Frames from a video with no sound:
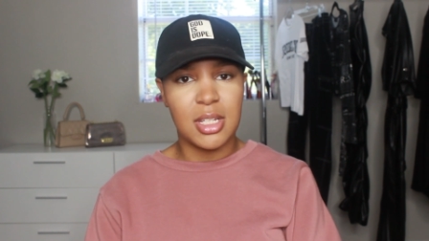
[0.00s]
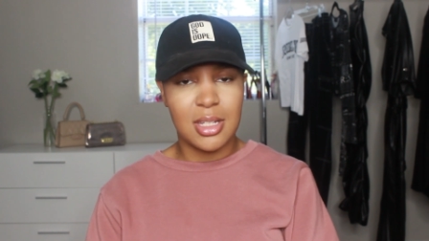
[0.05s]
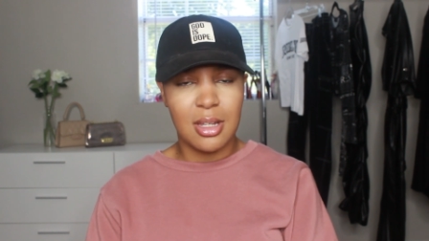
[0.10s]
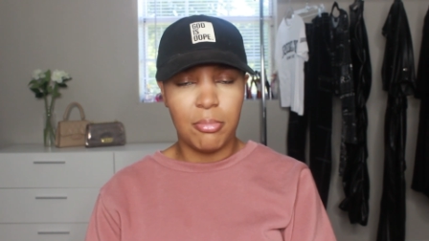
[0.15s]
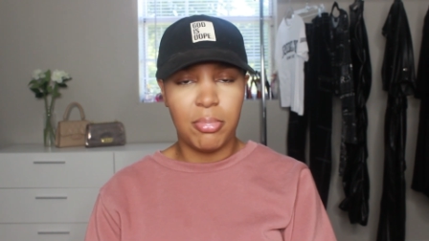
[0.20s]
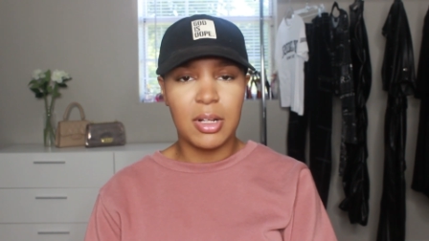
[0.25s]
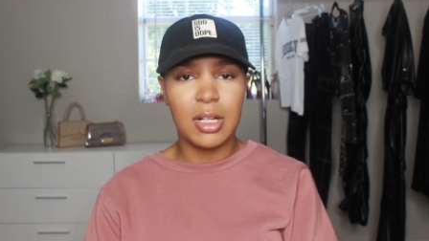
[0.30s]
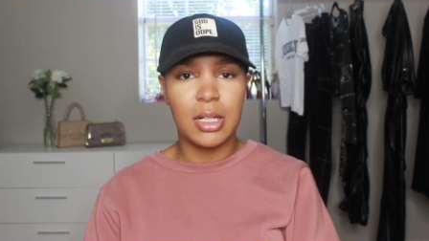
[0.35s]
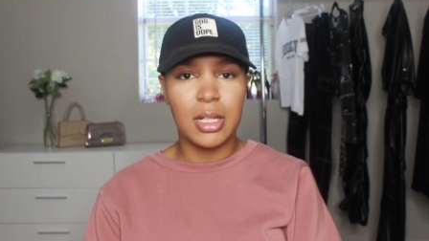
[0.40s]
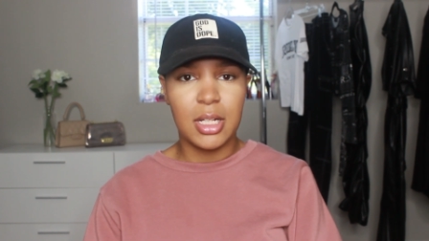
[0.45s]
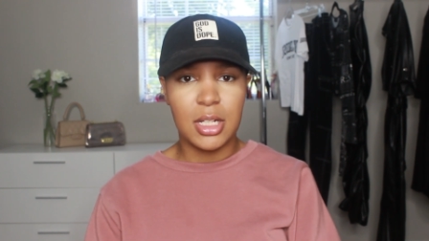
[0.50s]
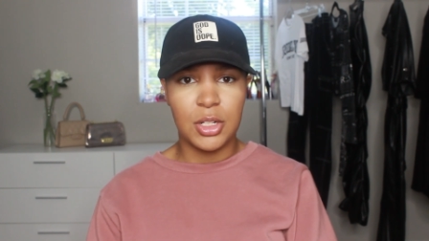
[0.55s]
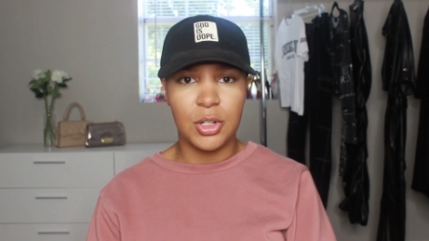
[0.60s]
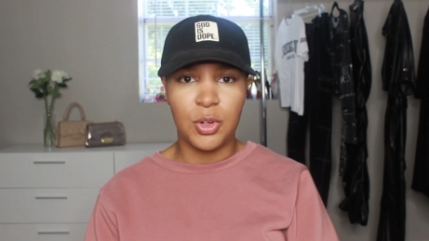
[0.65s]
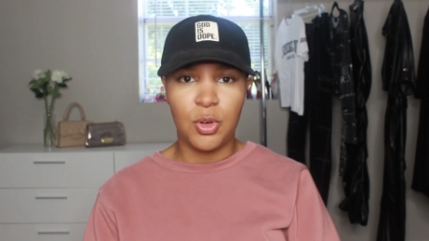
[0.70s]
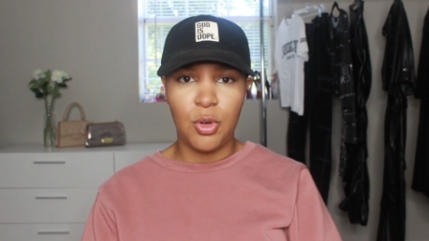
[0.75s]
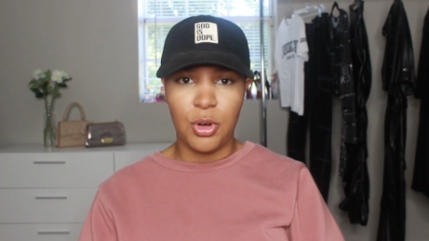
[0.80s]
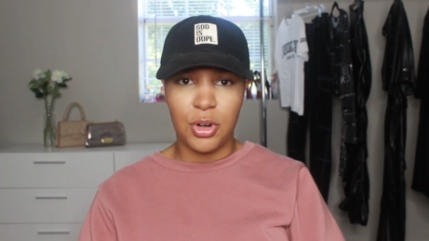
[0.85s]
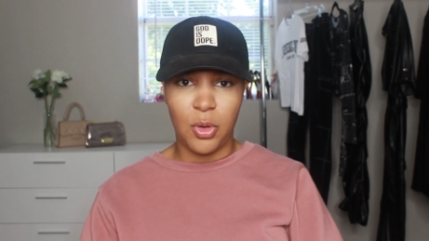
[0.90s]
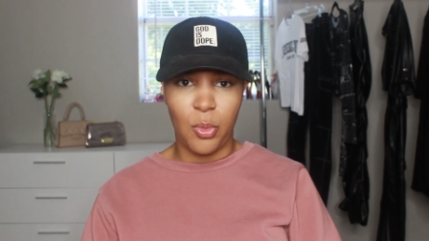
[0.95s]
typically
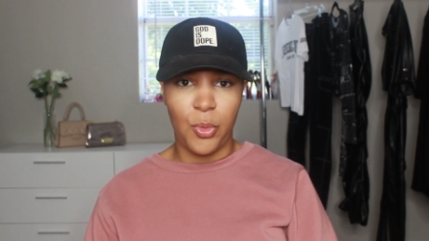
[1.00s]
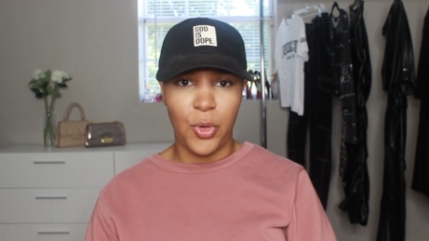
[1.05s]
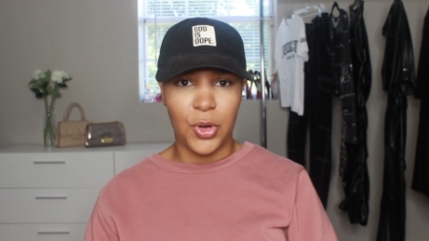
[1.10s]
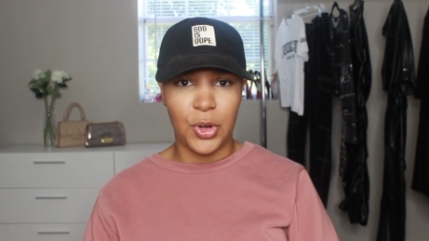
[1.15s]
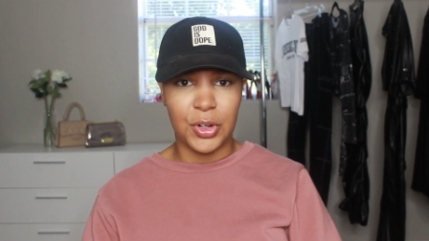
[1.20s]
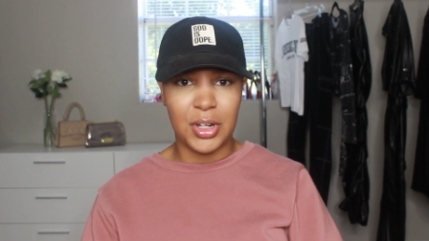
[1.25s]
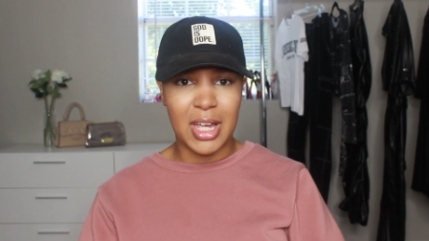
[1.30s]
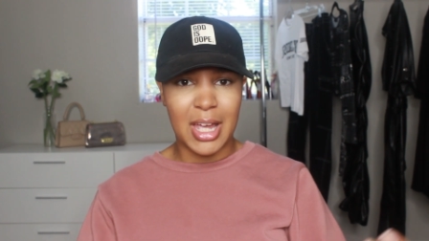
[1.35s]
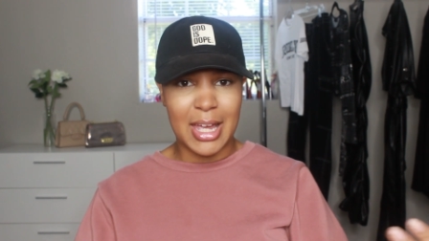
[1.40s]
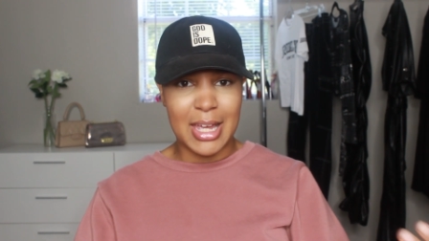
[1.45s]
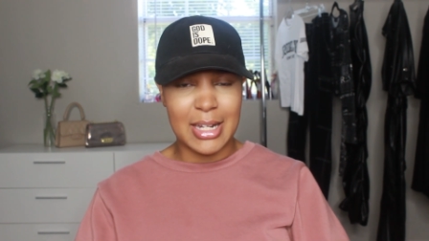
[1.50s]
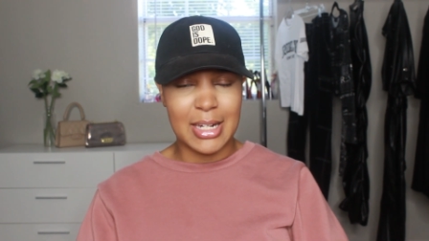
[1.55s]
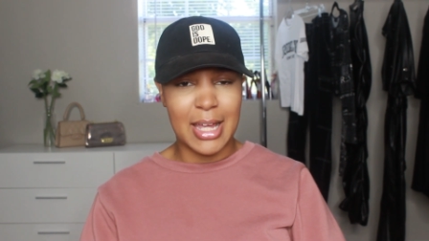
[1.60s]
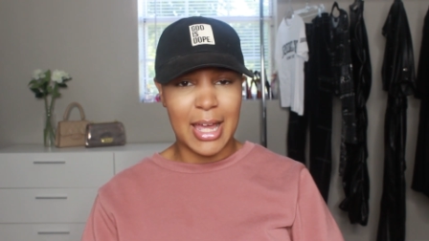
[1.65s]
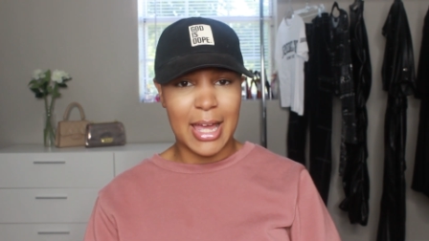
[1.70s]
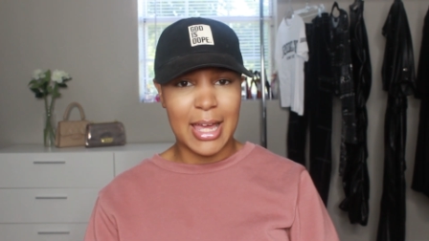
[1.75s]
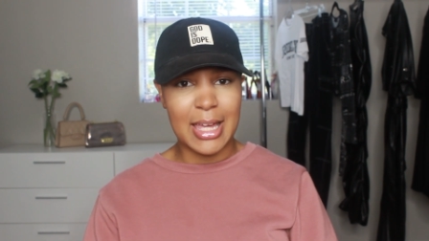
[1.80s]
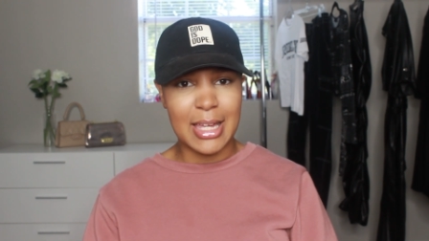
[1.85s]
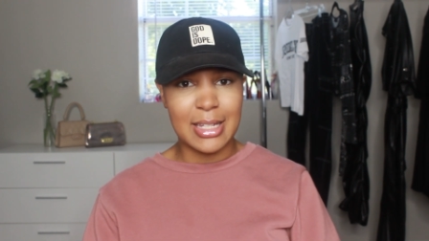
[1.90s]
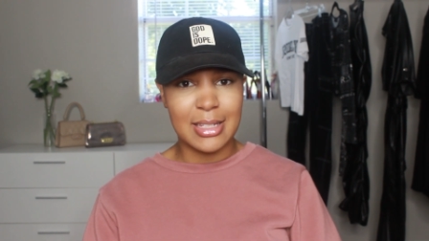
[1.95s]
you're going to work an
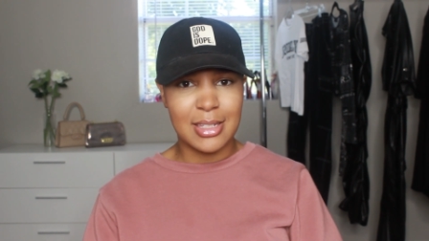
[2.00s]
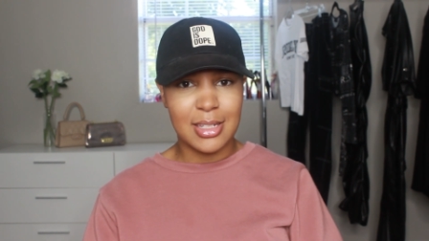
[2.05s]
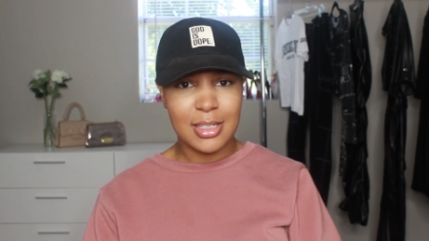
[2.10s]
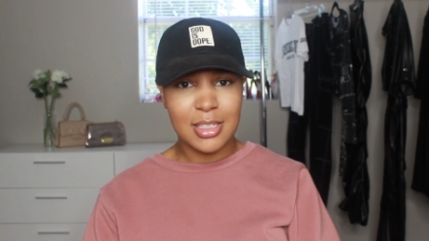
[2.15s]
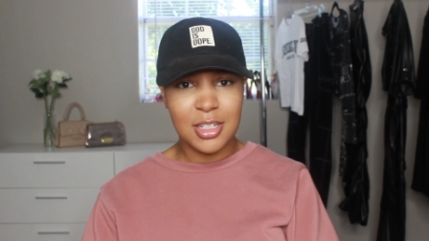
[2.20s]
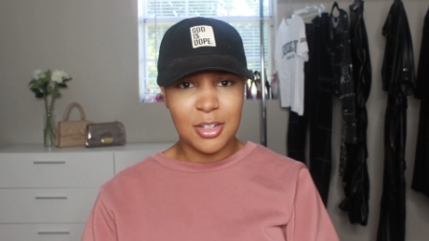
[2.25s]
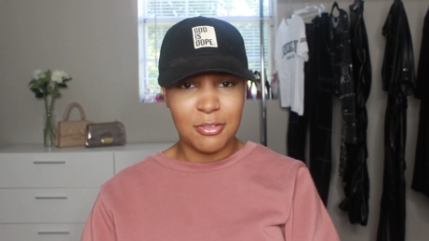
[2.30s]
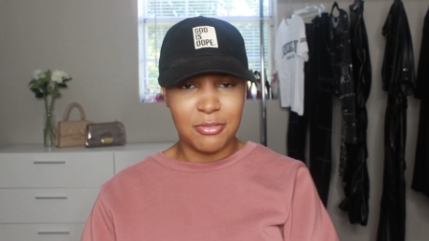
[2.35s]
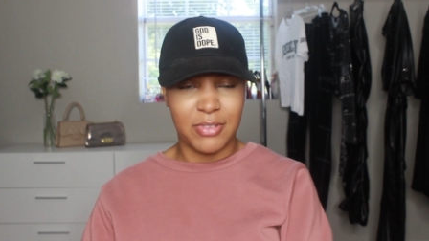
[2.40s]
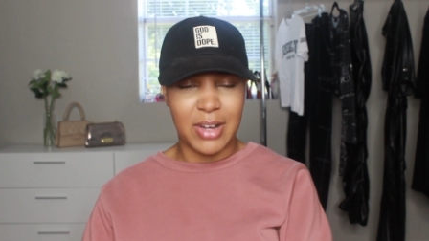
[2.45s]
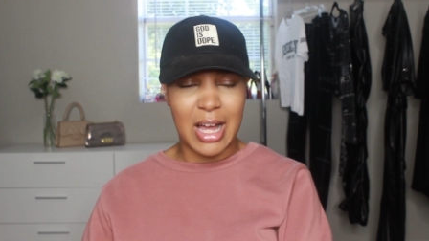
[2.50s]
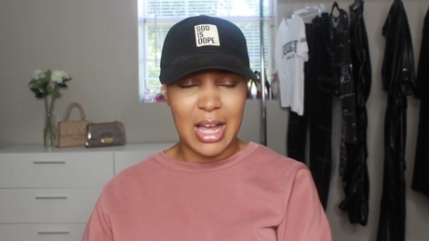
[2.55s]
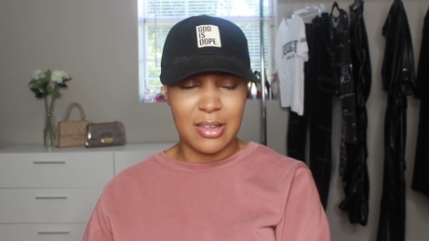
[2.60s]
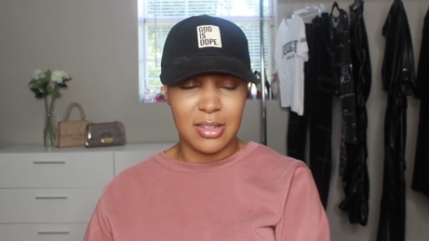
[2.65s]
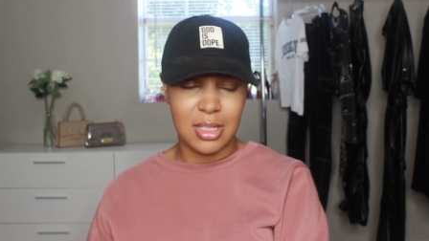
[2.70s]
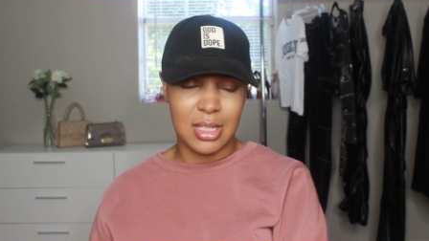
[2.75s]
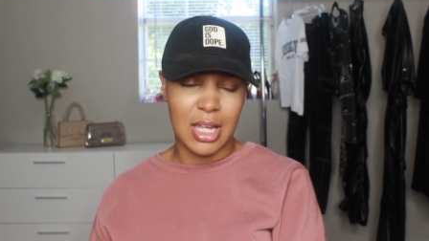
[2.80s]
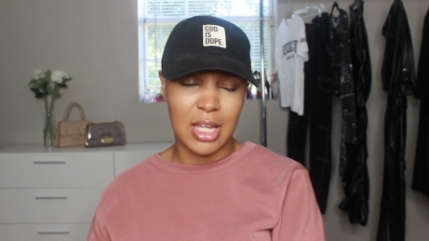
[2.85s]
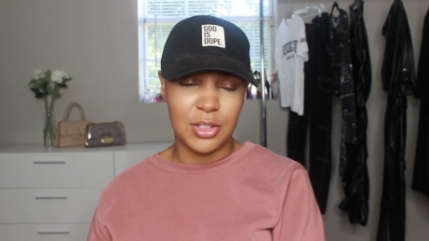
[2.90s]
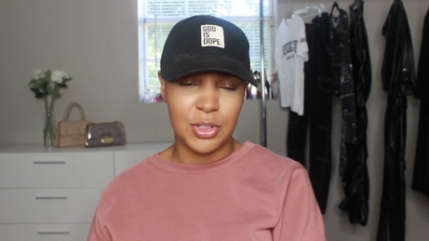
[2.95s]
8 to 5
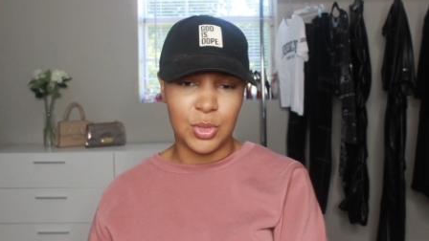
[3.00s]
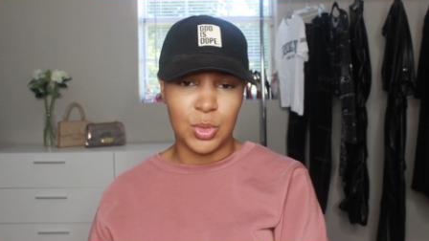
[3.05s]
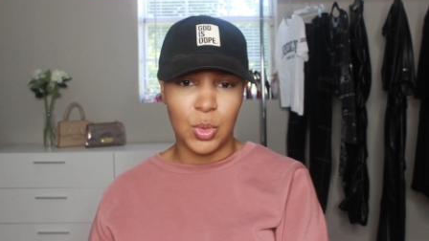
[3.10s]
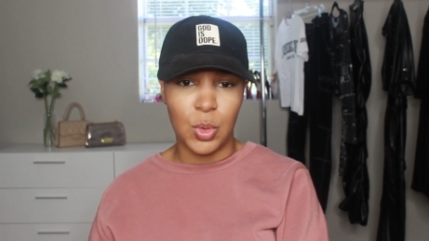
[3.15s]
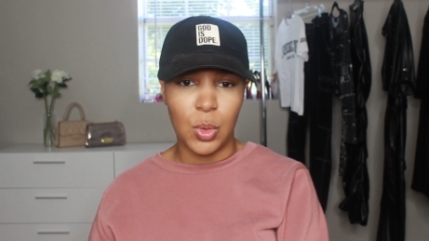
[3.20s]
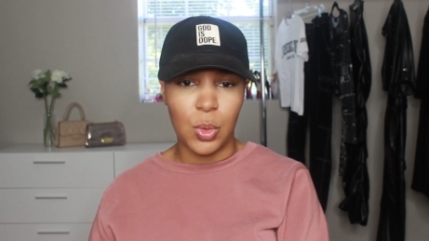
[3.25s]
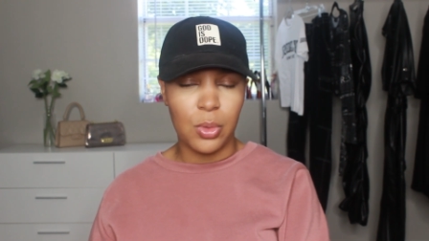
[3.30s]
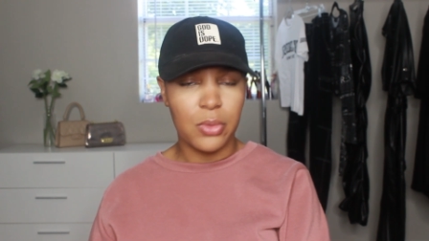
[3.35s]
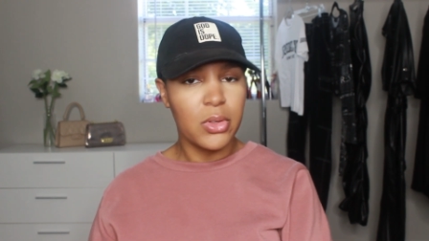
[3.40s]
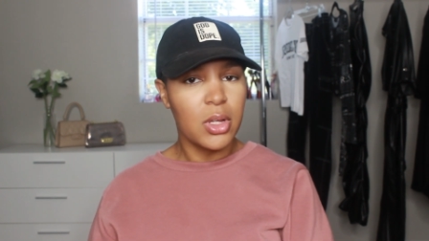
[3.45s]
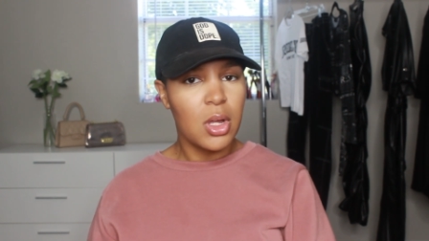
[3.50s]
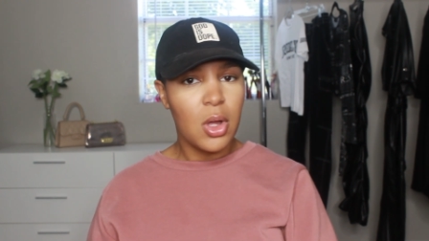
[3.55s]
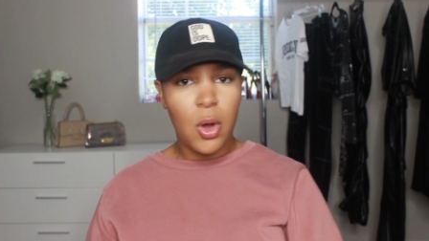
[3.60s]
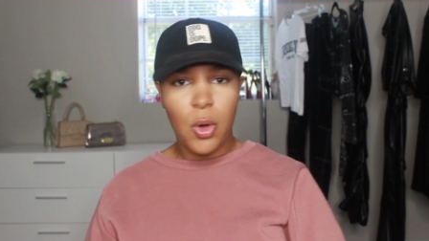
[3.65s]
schedule